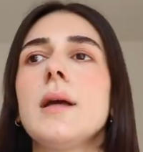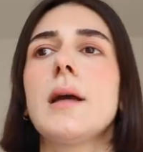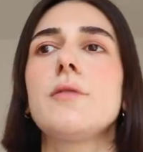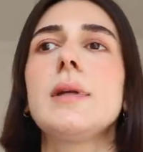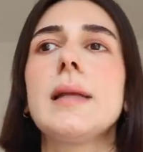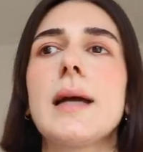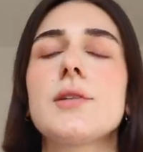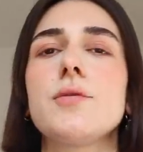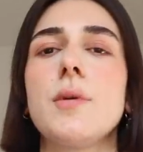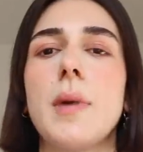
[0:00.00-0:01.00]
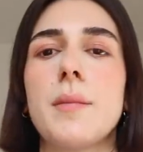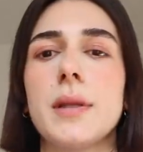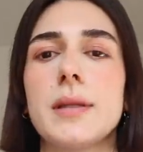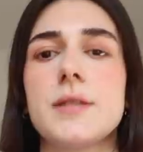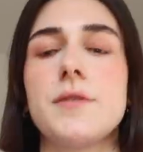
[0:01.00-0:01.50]
I really had to remember
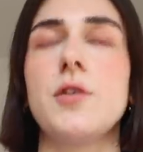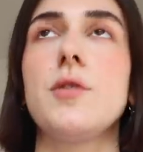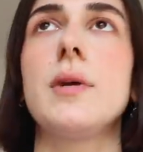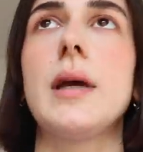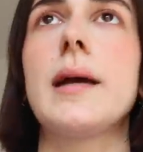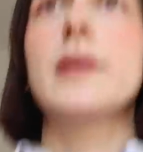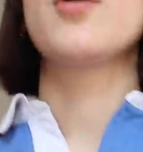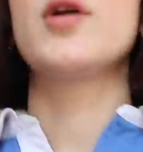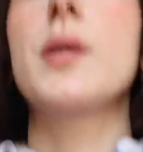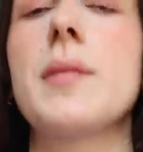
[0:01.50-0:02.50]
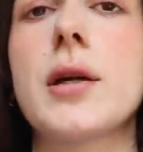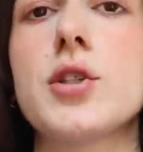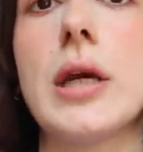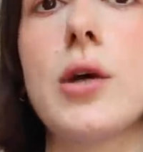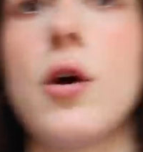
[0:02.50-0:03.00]
this very iconic Marc
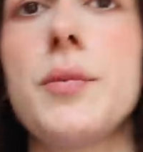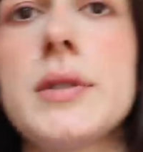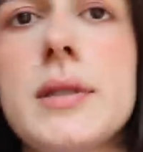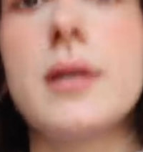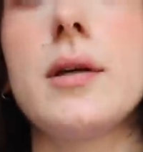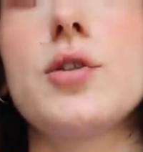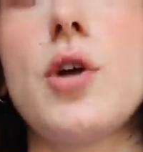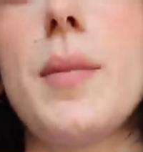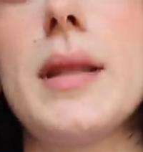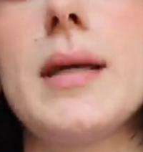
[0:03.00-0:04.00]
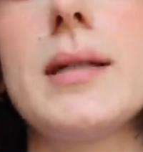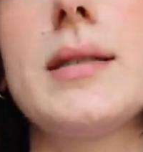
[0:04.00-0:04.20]
Jacobs top at that